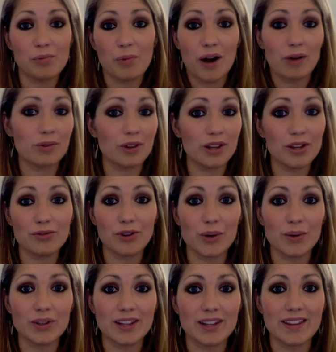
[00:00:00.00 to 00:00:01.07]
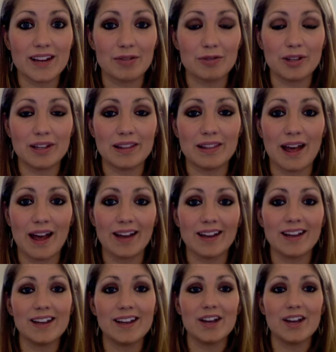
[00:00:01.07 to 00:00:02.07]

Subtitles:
wear really frequently that I really like.